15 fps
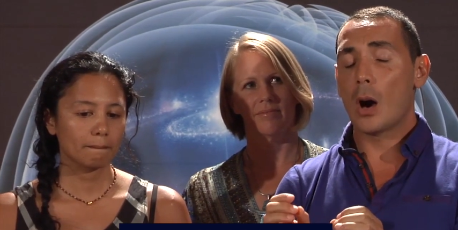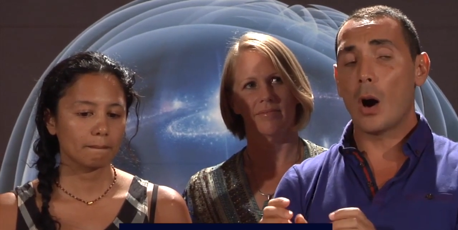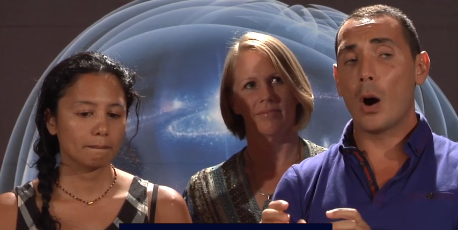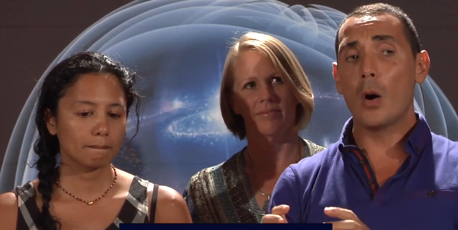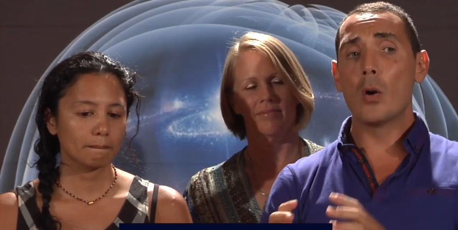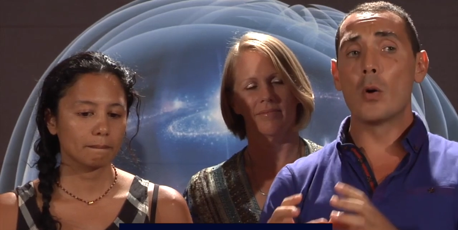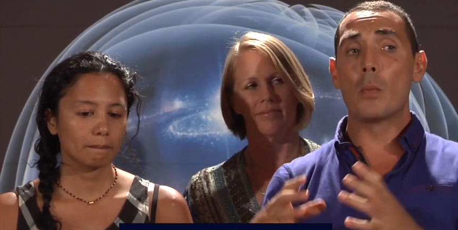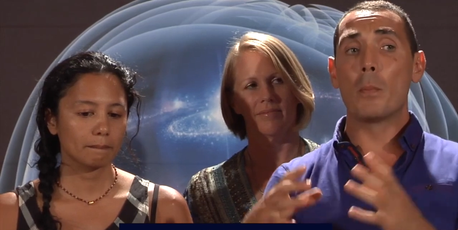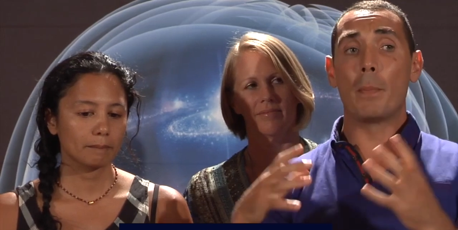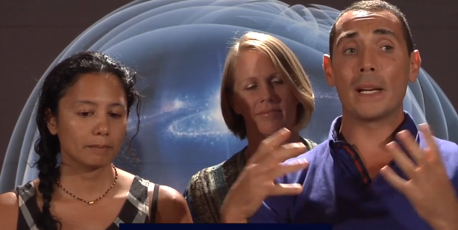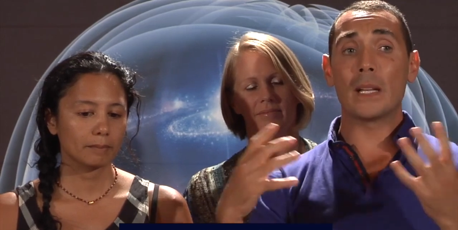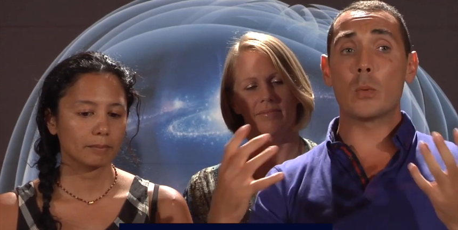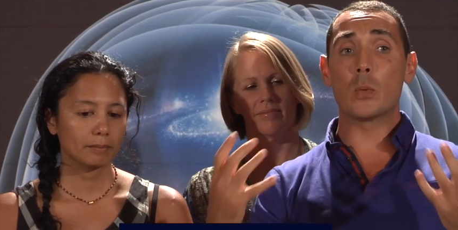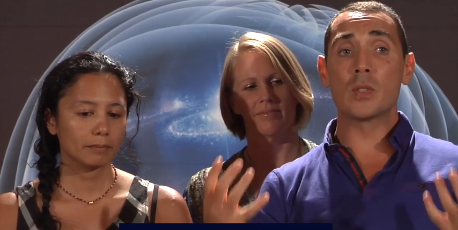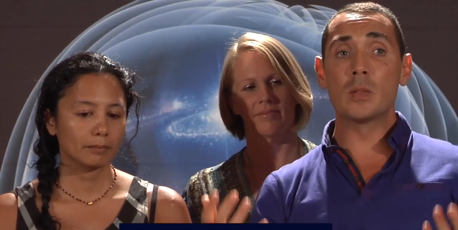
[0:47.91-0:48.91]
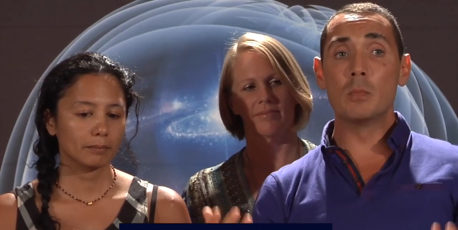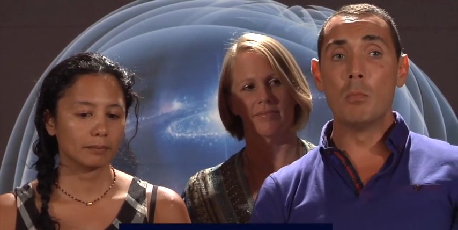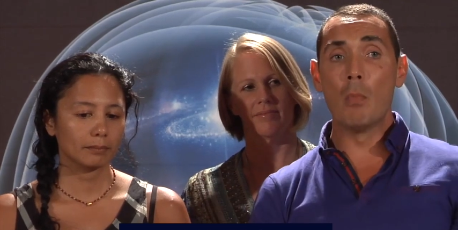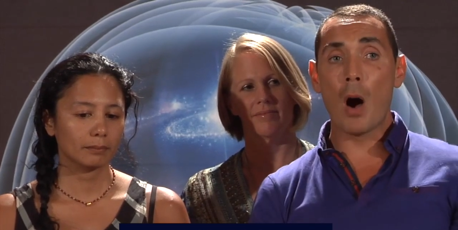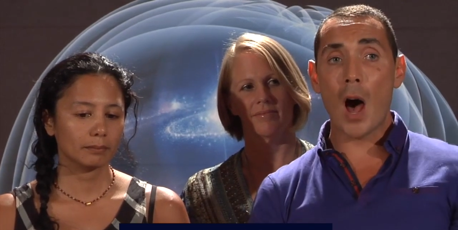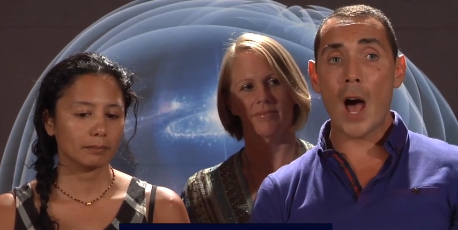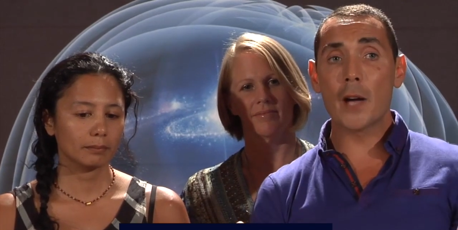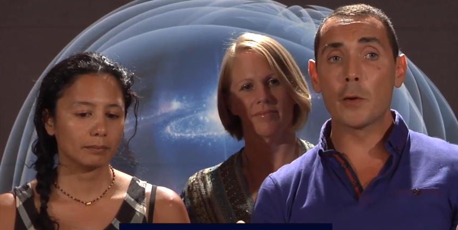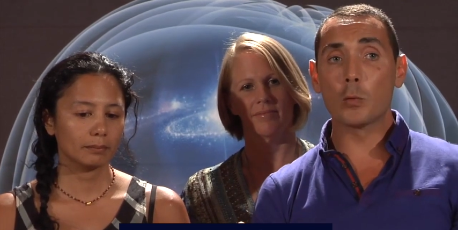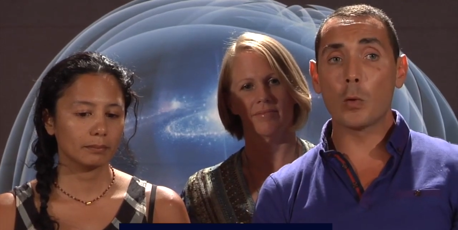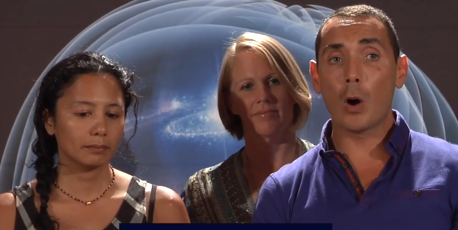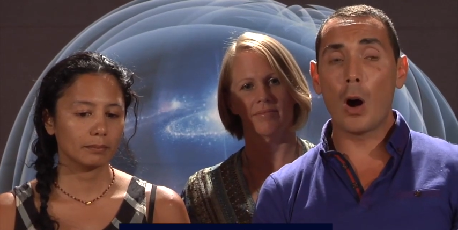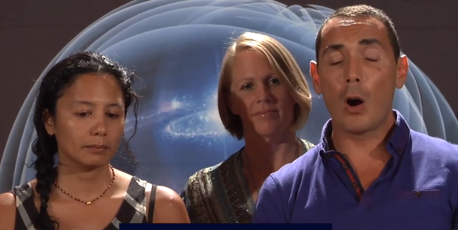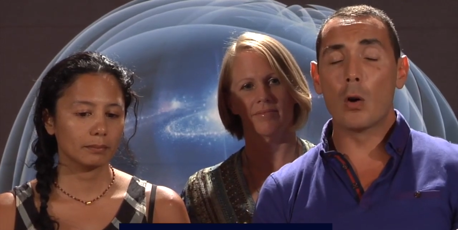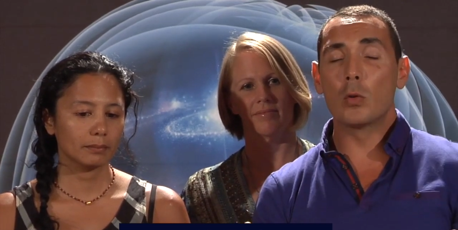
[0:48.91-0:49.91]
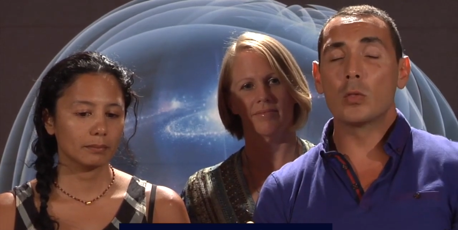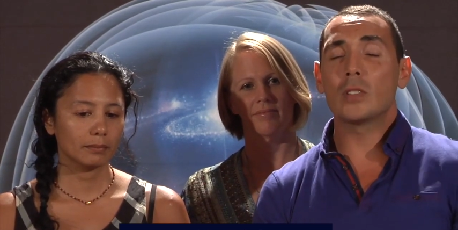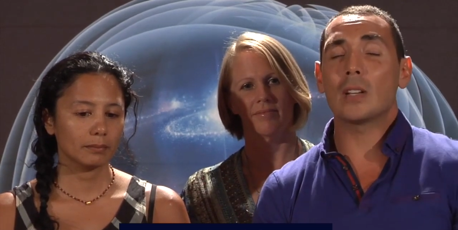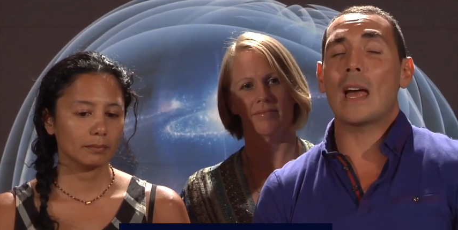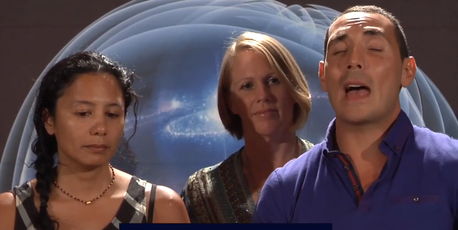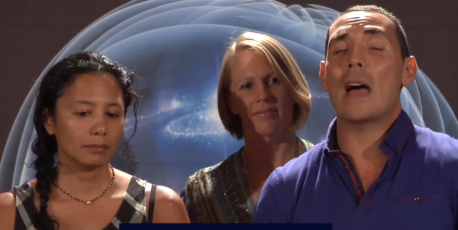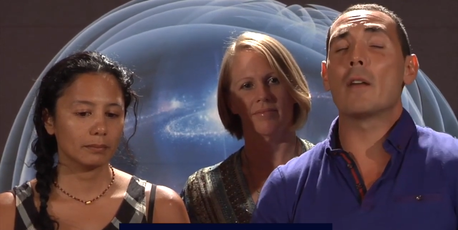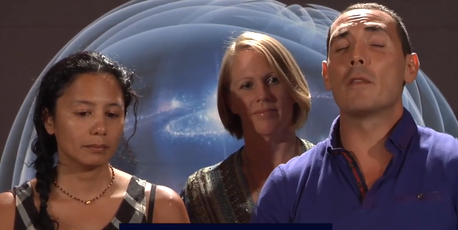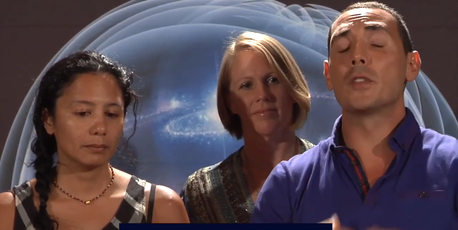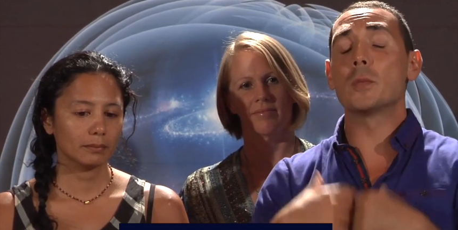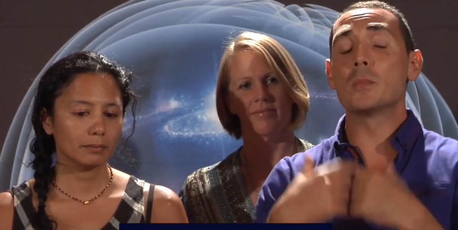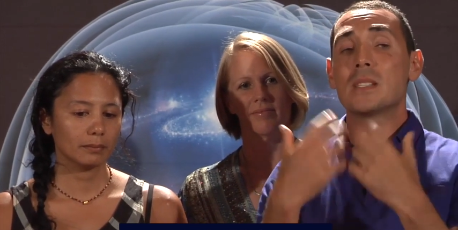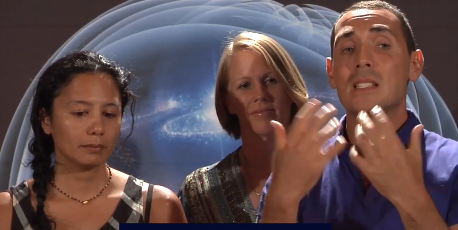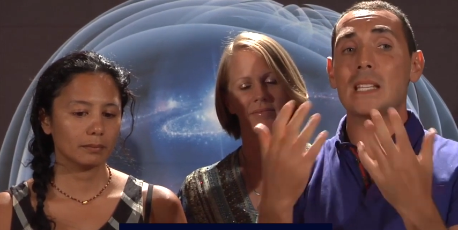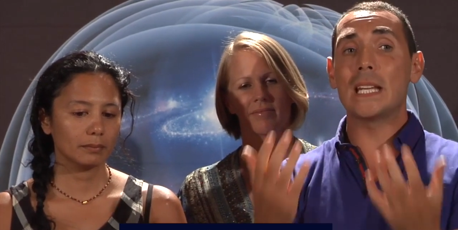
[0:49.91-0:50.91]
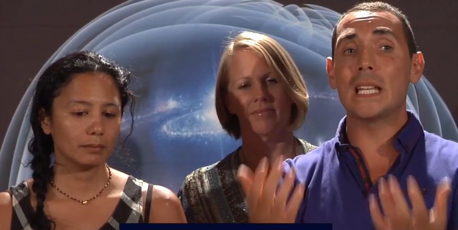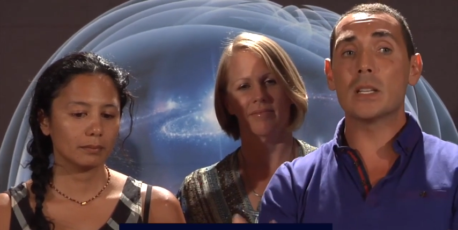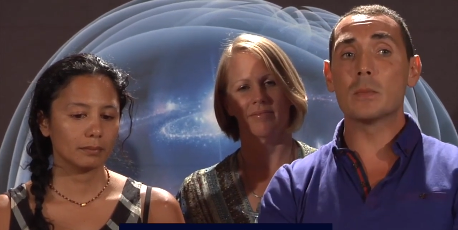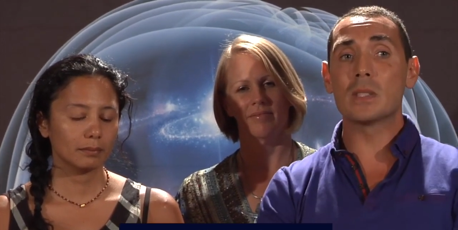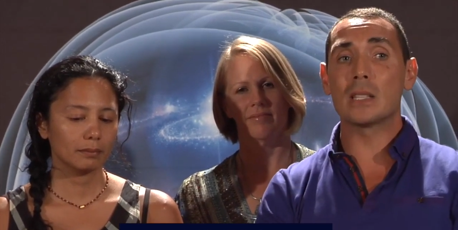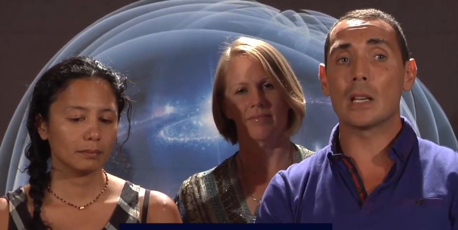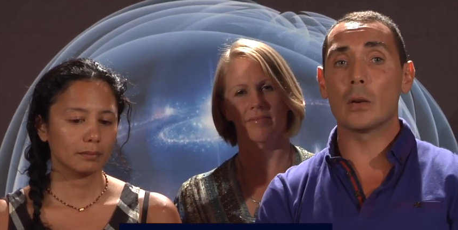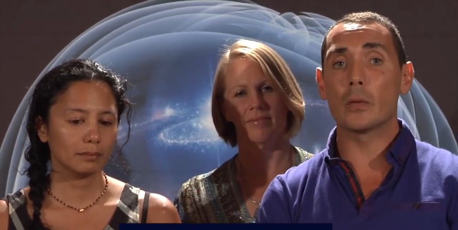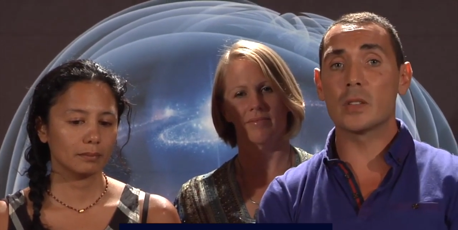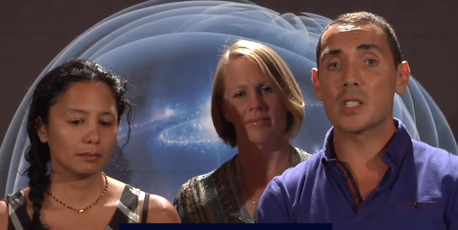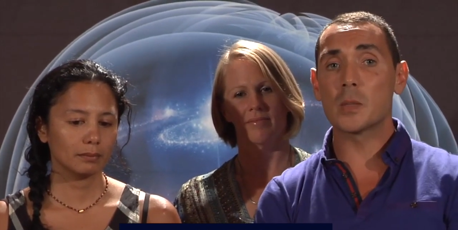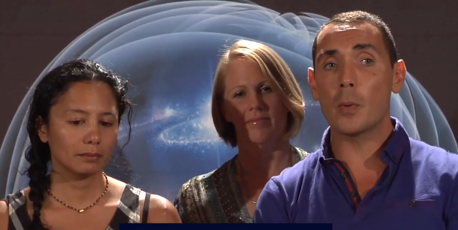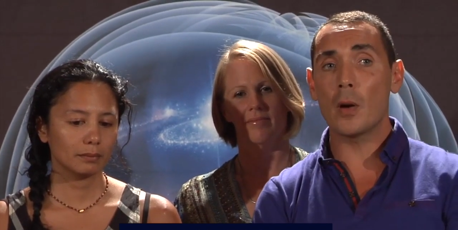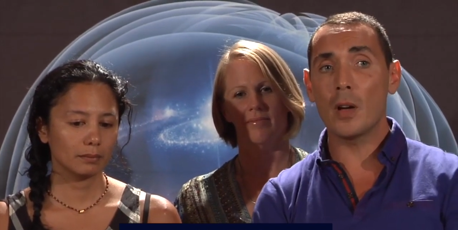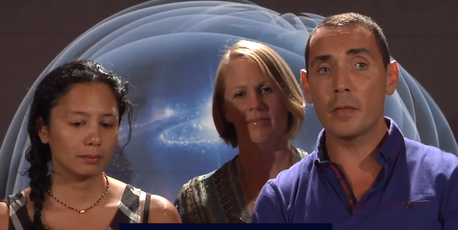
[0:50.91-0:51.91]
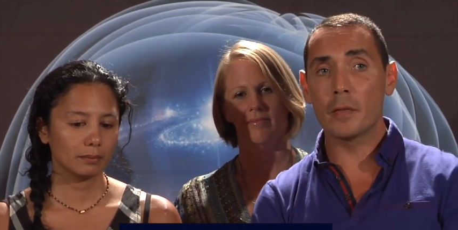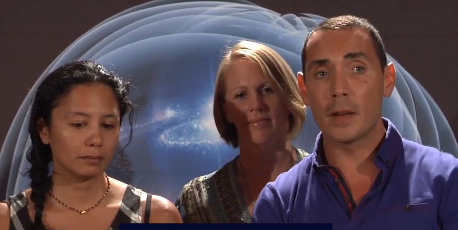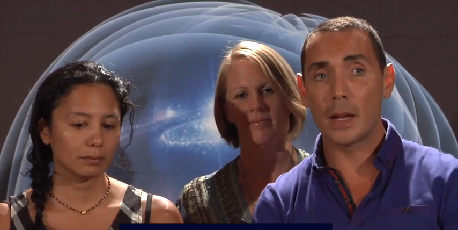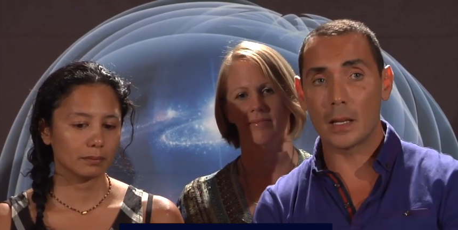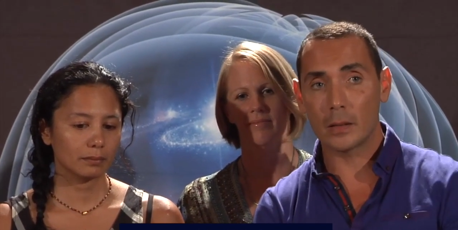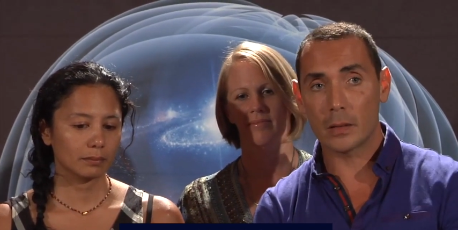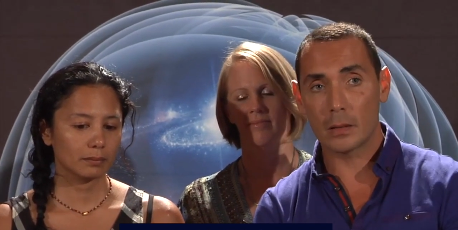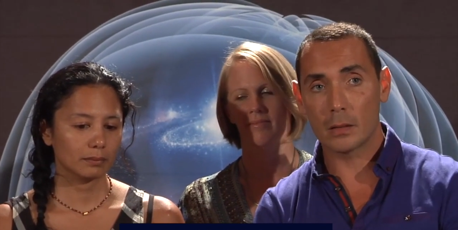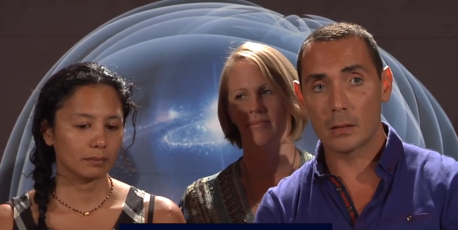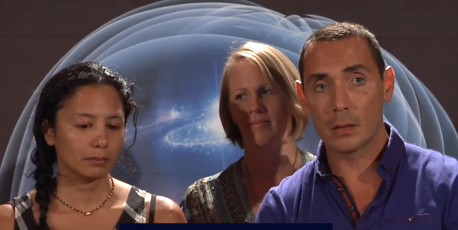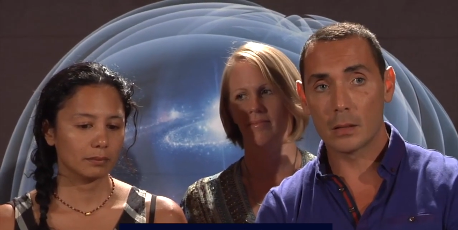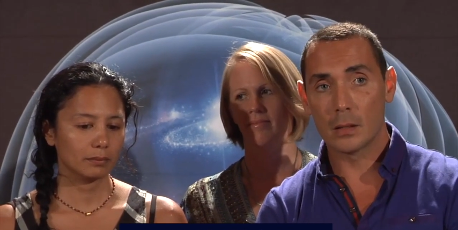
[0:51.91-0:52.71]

Speaker 1: oh, but it was my role to have them see themselves as perfect,